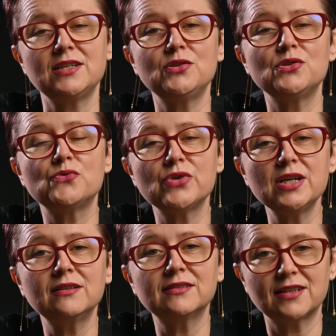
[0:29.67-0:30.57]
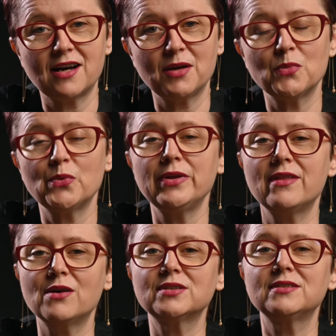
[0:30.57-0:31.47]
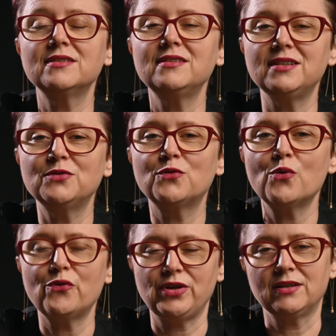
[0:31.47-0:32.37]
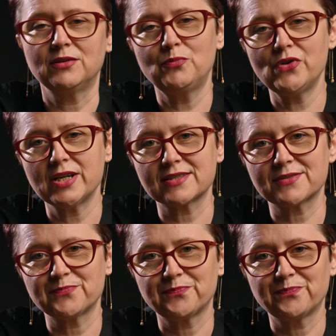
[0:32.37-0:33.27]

in real time without the need for finger pricks.